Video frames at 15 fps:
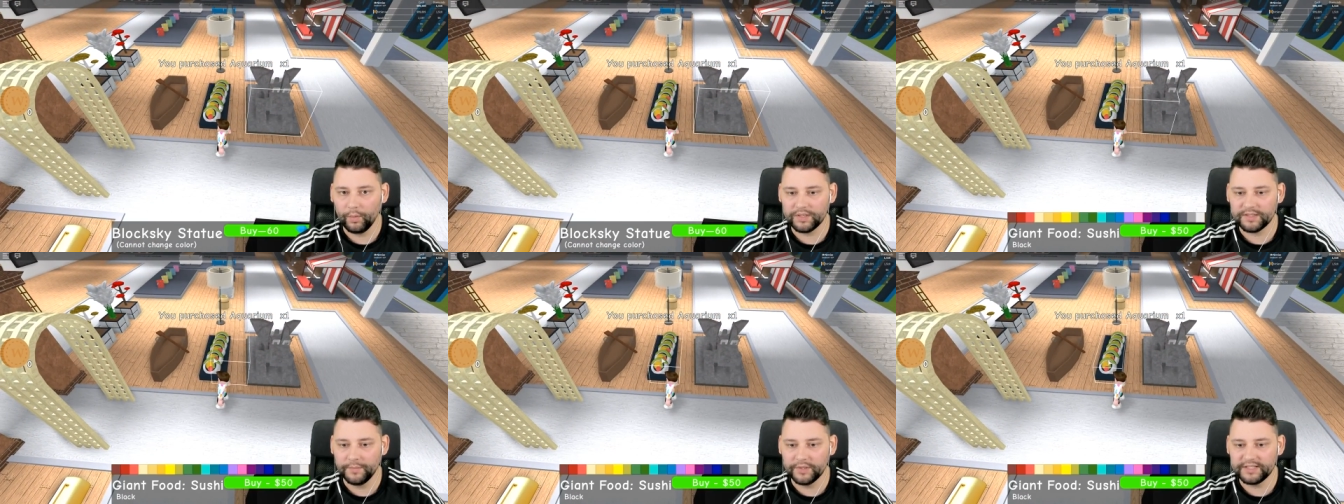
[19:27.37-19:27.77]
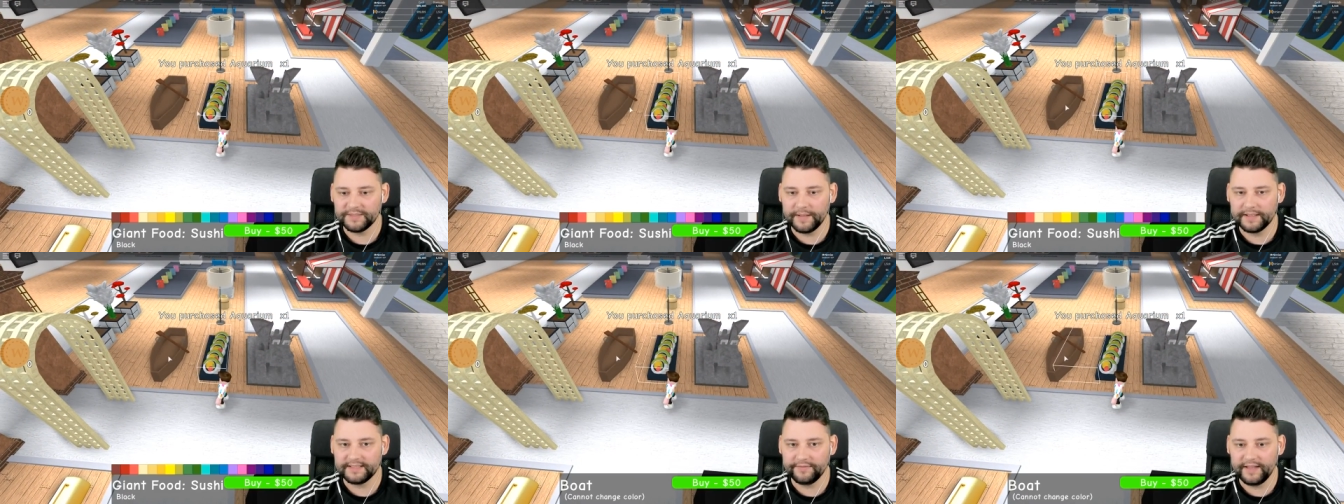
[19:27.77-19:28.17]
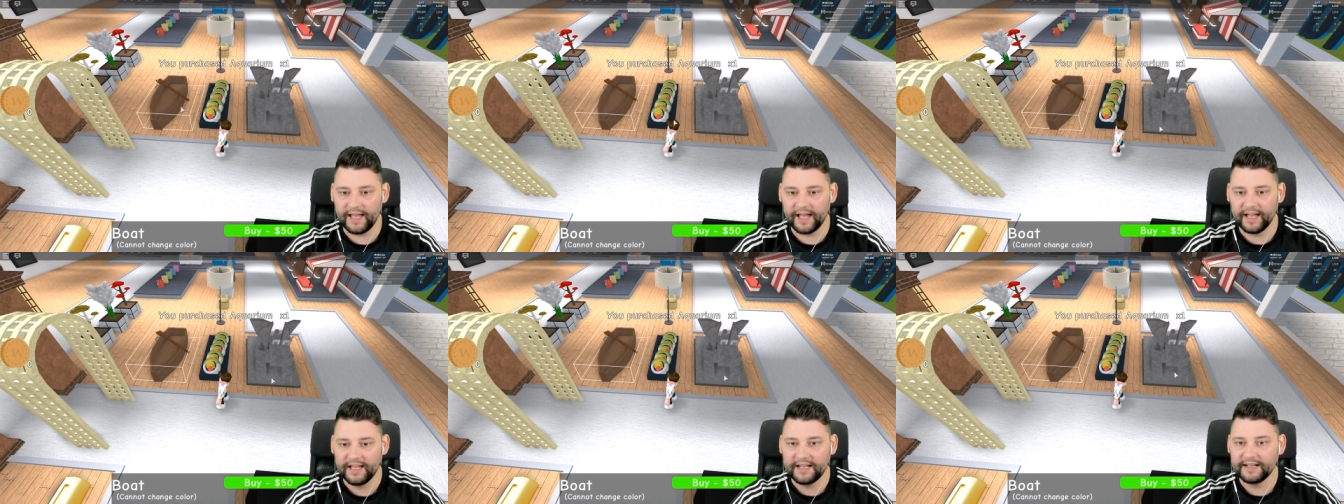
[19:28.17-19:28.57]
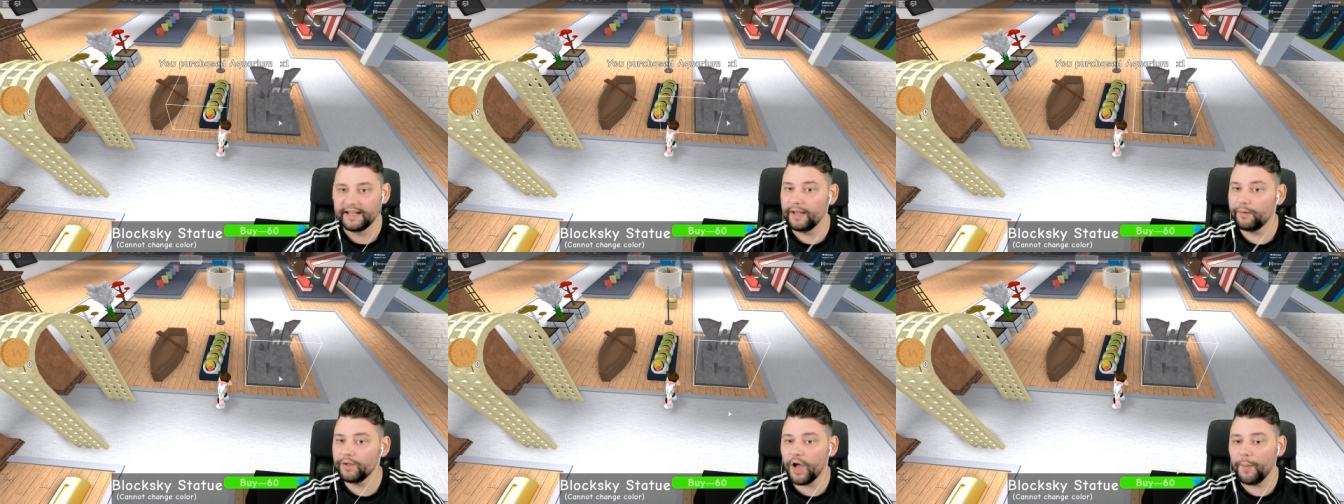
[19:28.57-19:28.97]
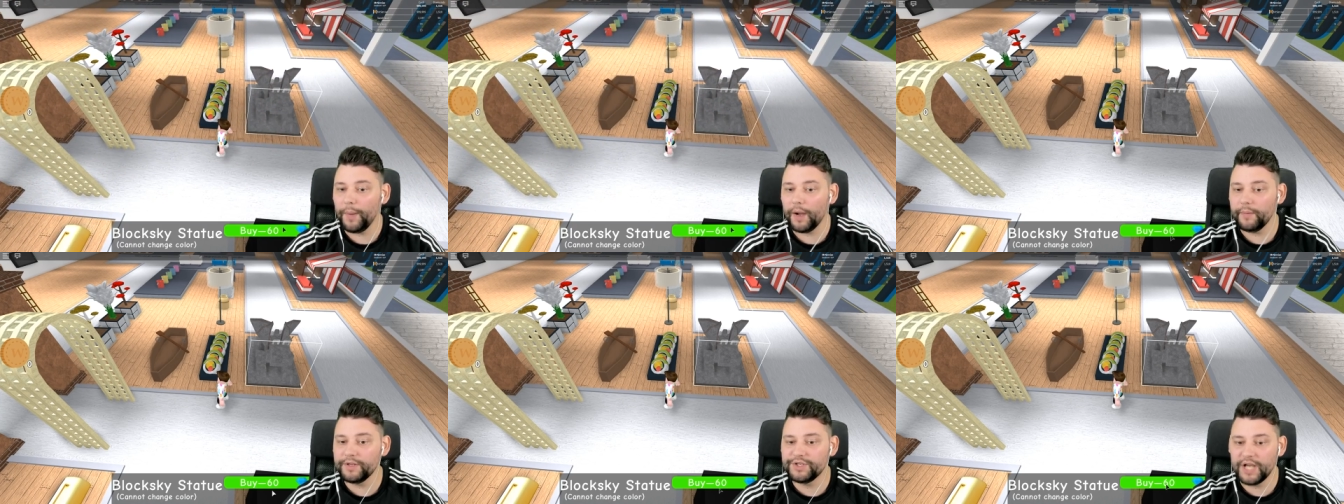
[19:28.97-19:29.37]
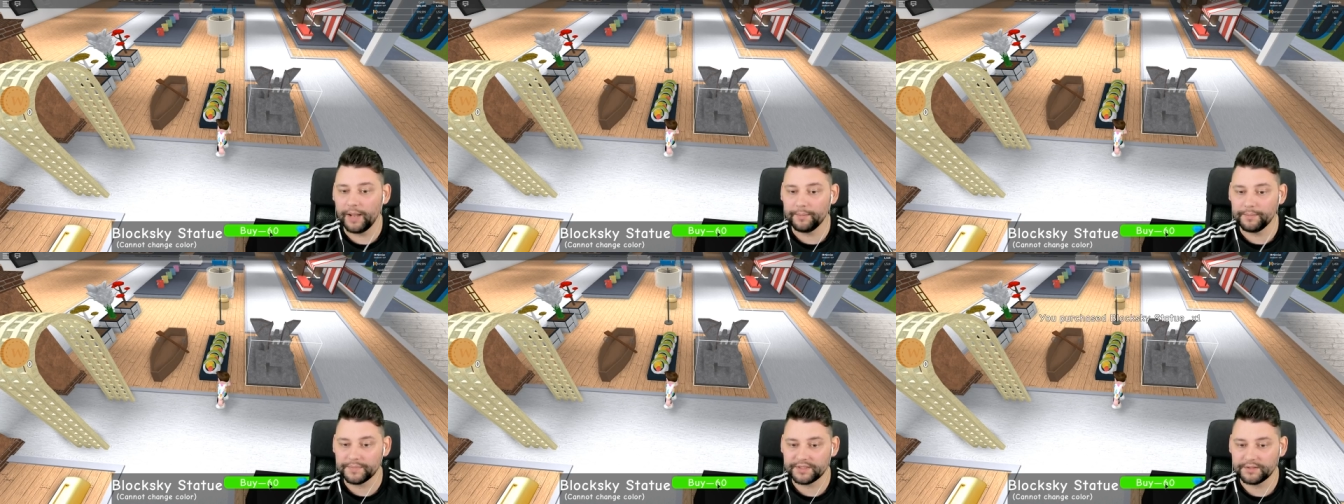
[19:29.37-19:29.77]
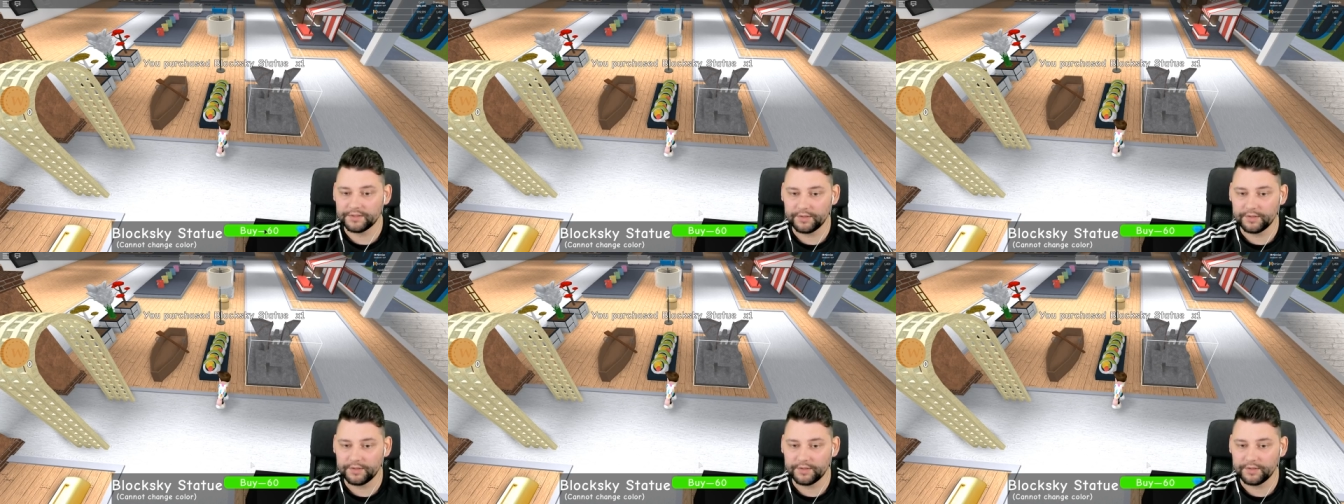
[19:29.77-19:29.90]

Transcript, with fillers: What's the most expensive here? Now that one you got to buy with gems.